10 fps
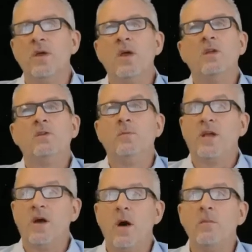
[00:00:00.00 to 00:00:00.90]
to
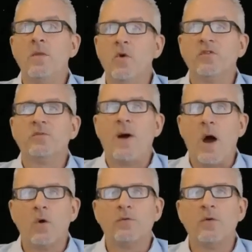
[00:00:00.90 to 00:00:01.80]
become the most
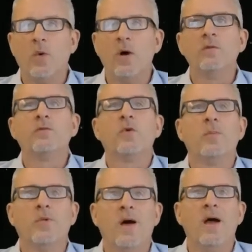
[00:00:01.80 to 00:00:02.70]
powerful one for
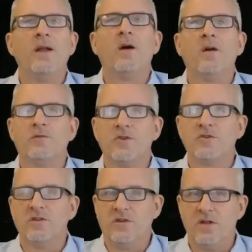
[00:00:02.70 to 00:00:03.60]
applied artificial
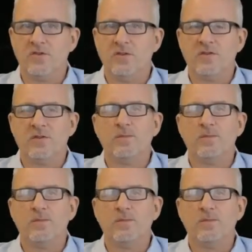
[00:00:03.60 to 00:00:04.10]
intelligence.